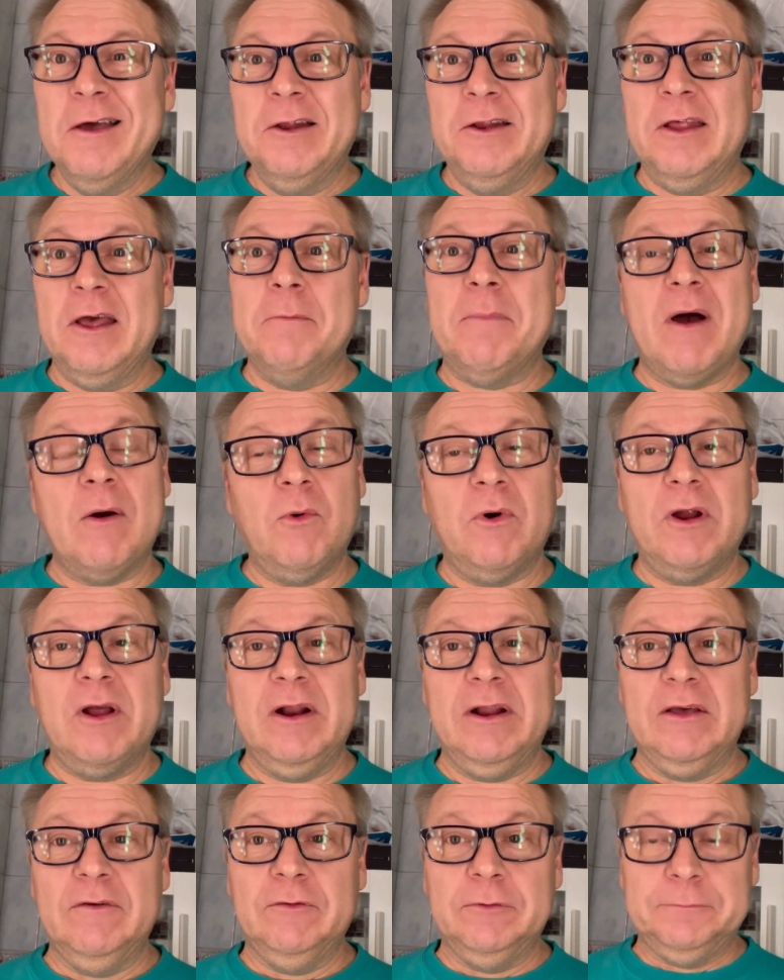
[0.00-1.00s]
nearby where I
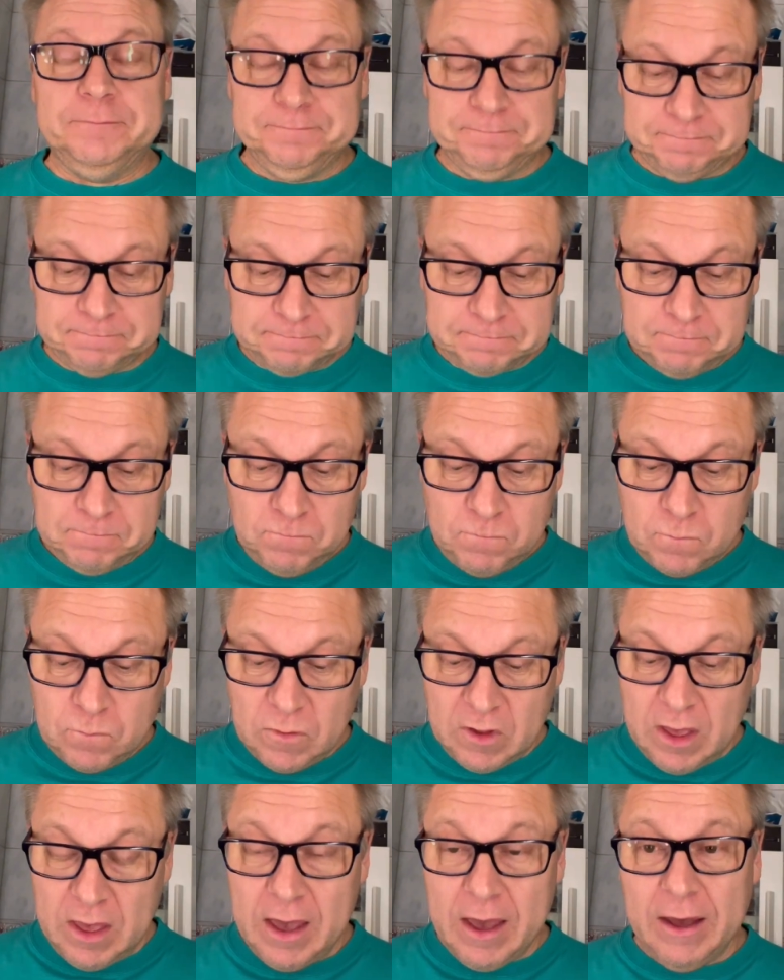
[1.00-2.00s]
live,
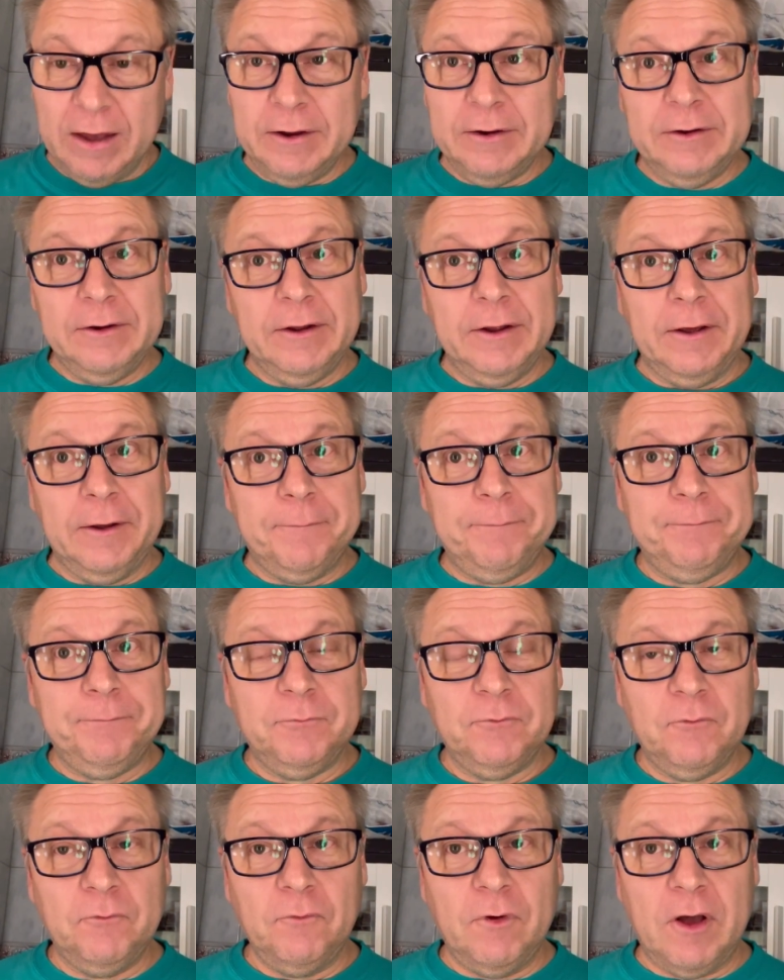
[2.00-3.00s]
and
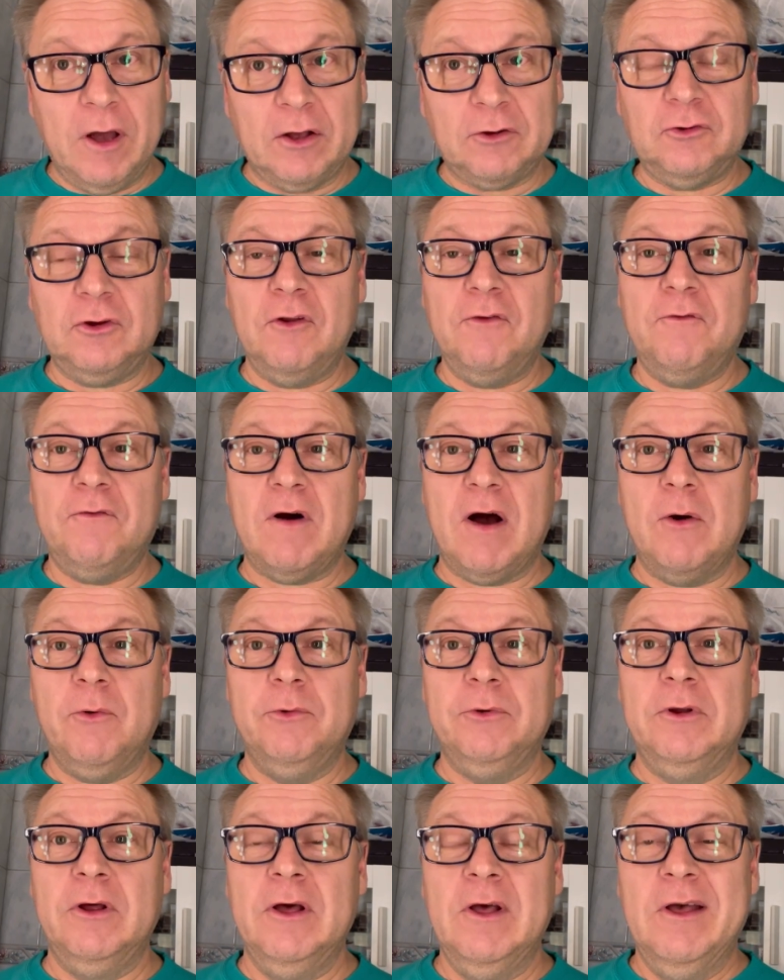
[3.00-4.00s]
actually
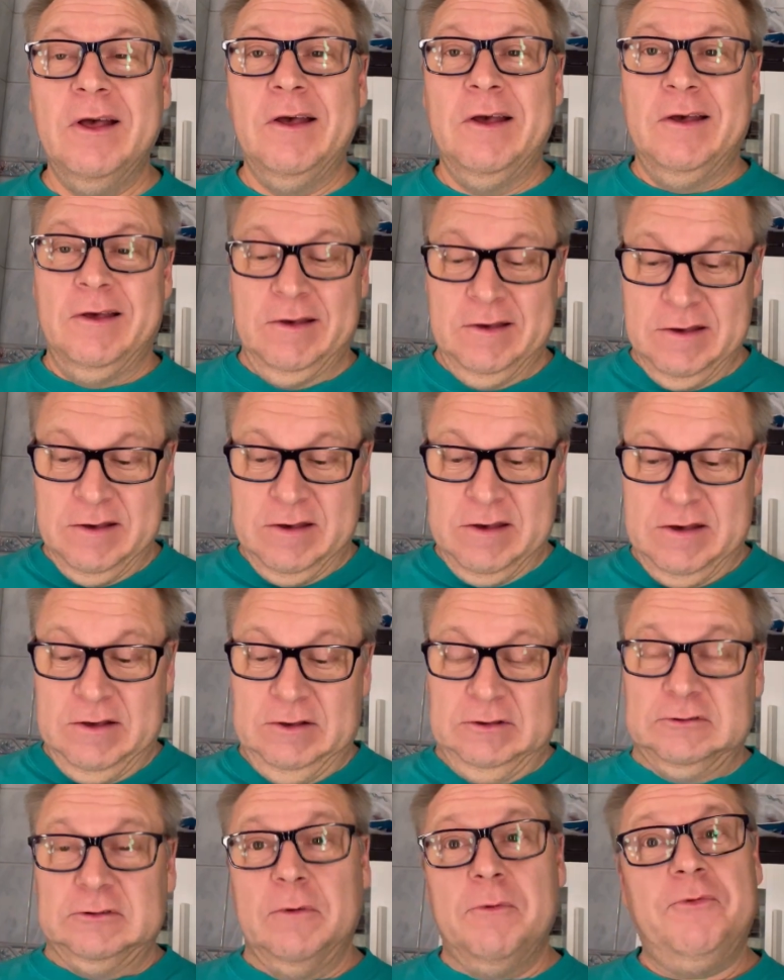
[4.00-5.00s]
found
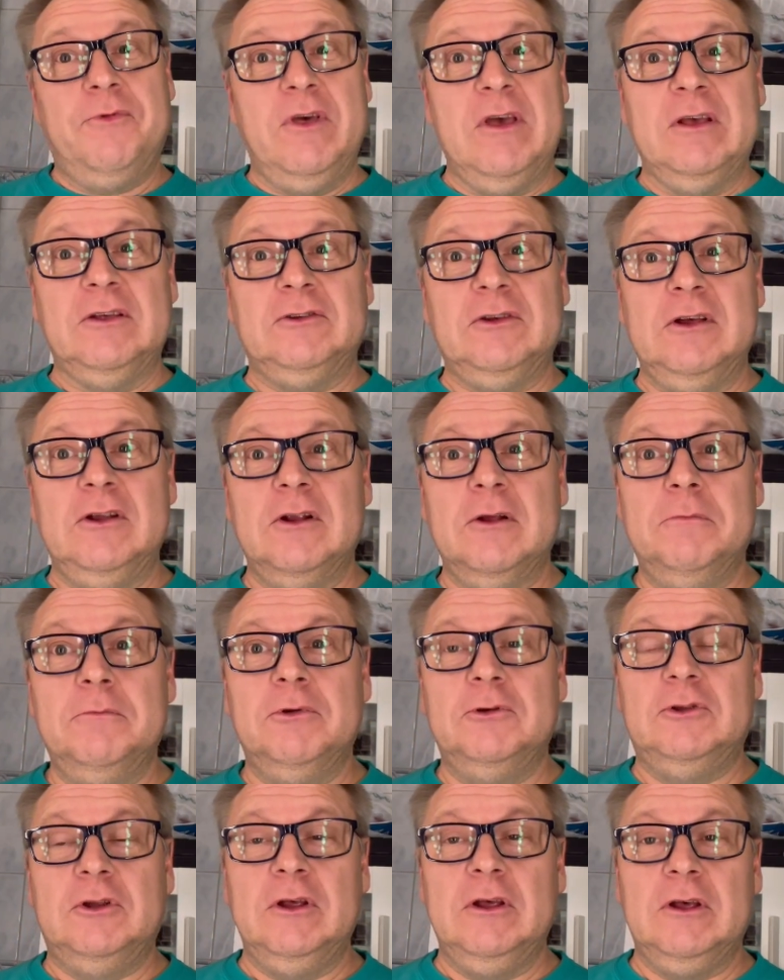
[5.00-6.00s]
some things in a
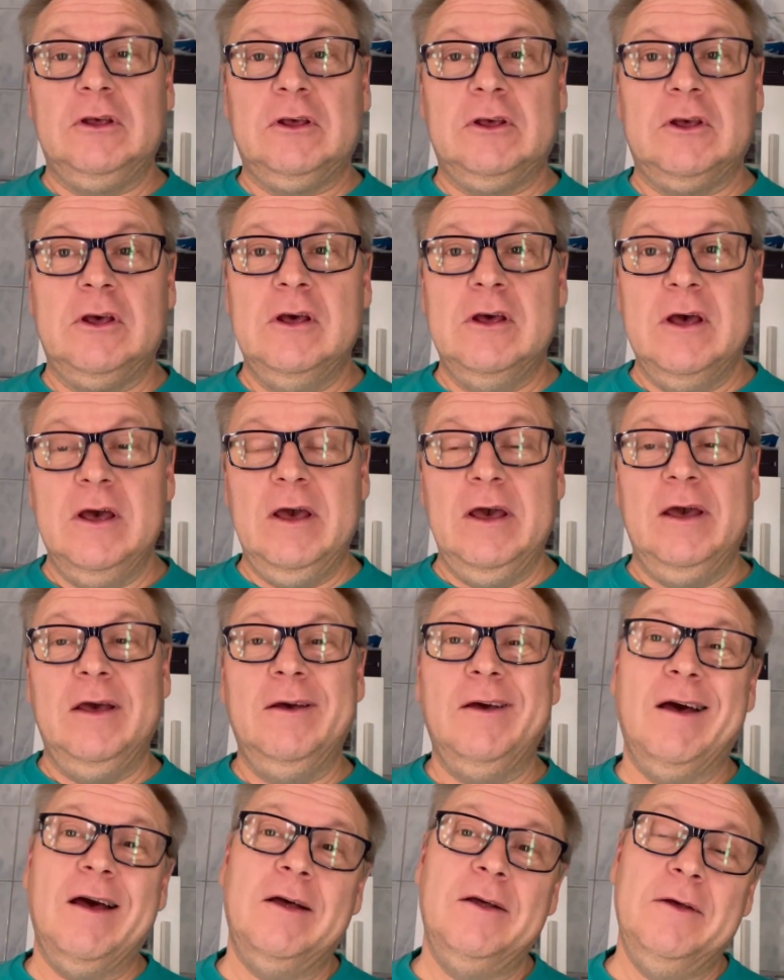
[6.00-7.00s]
boutique
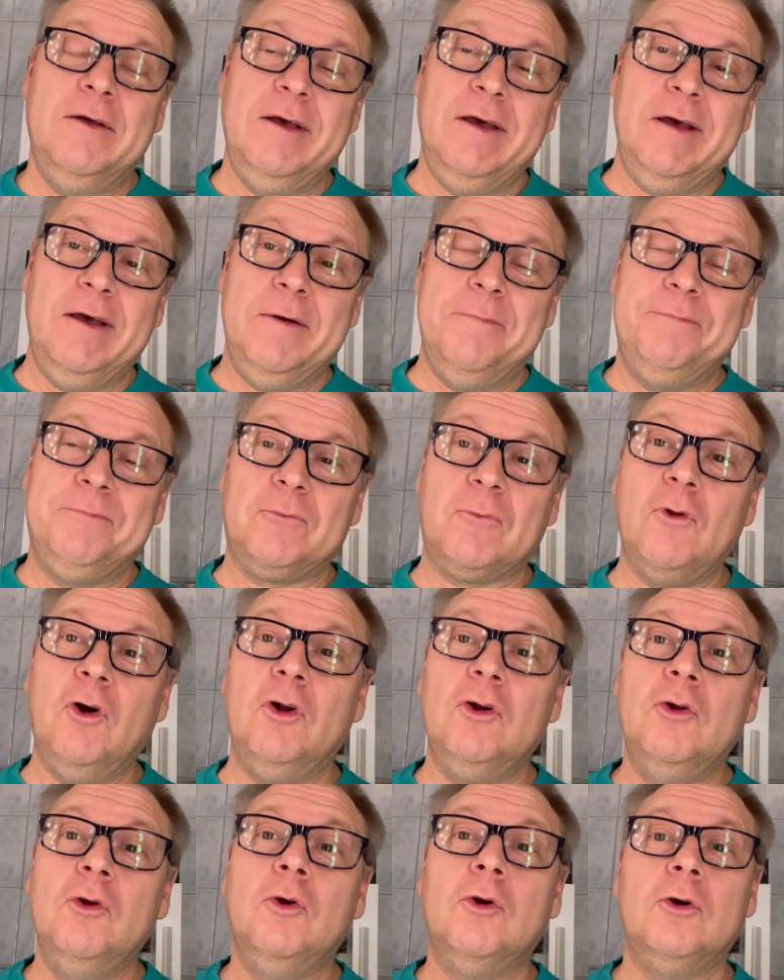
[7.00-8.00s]

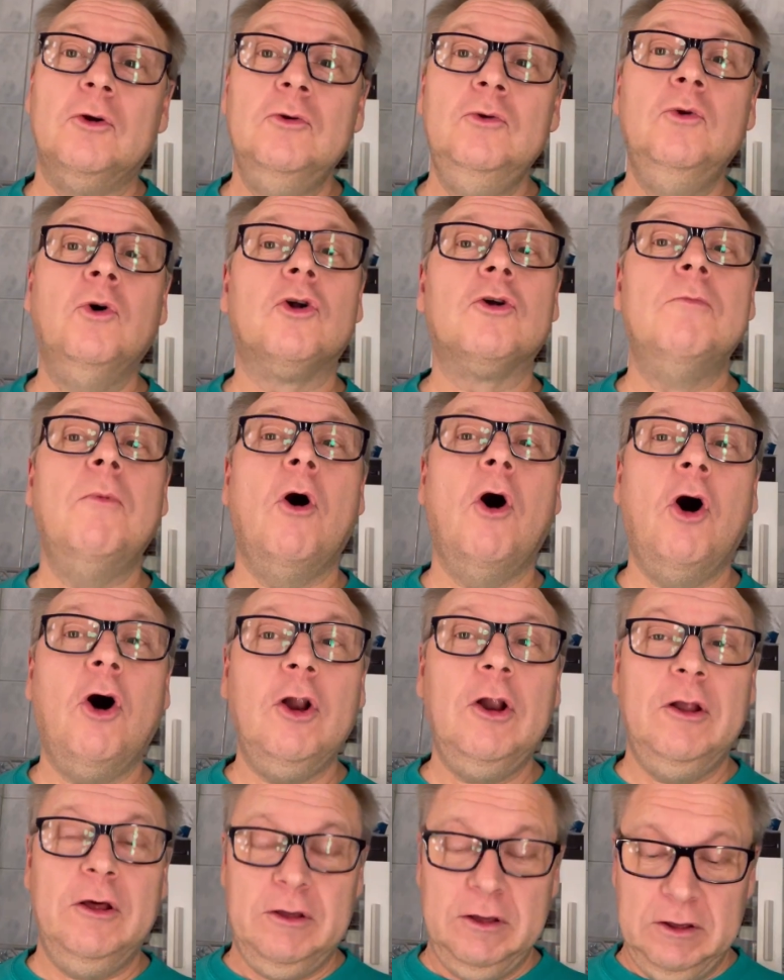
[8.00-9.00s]
called
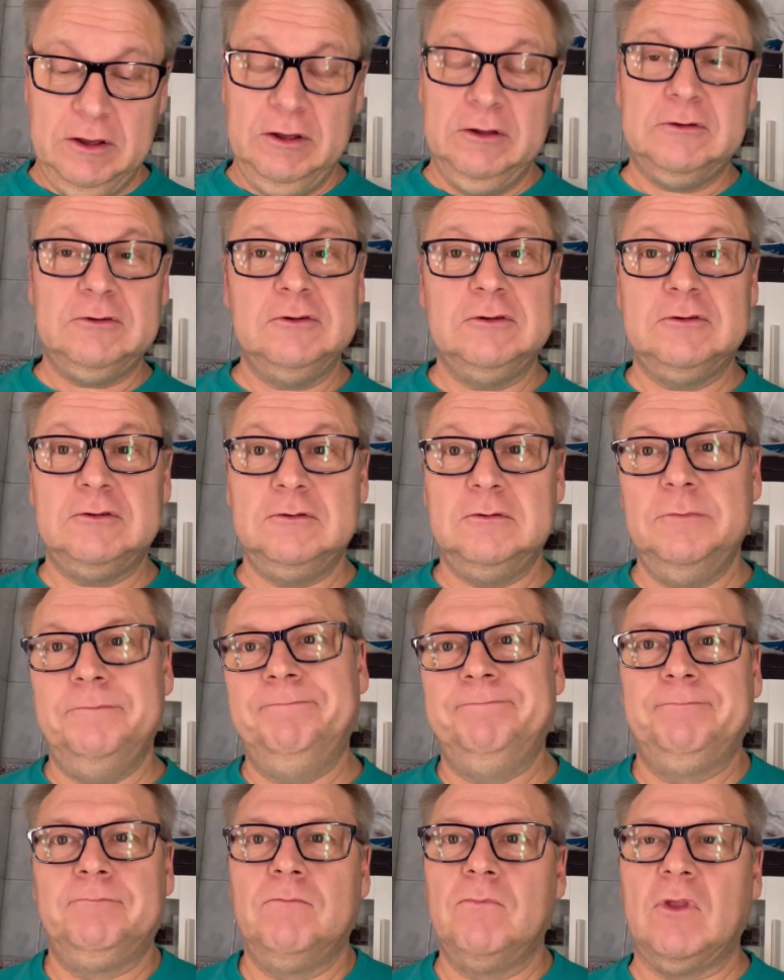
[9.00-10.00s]
Normal. It's just a
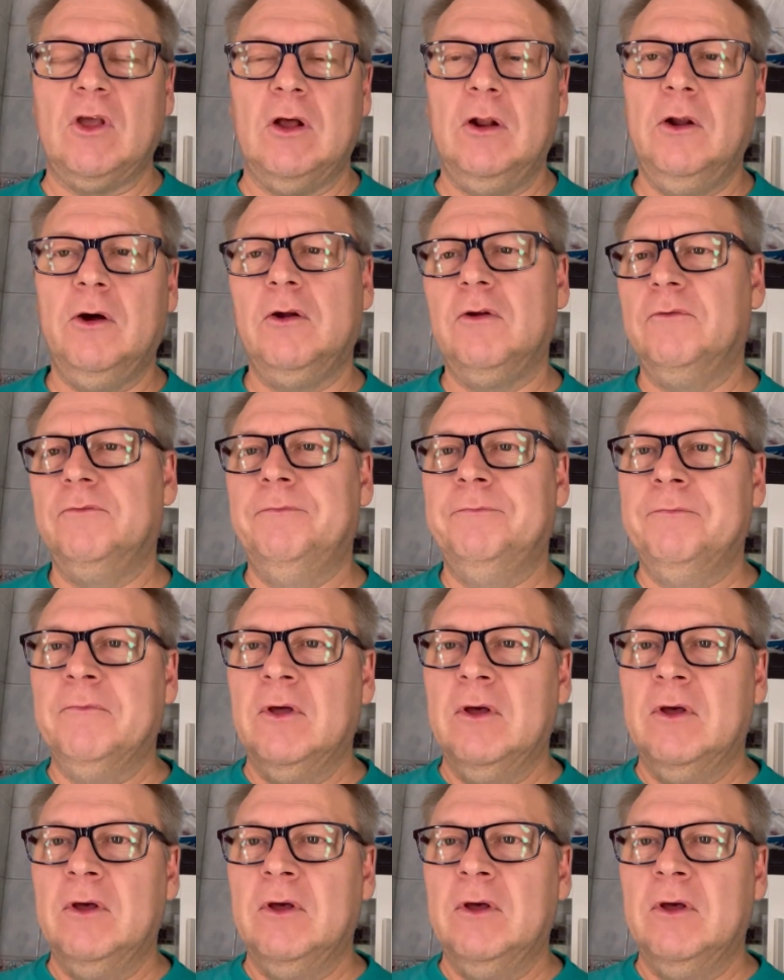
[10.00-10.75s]
lot of,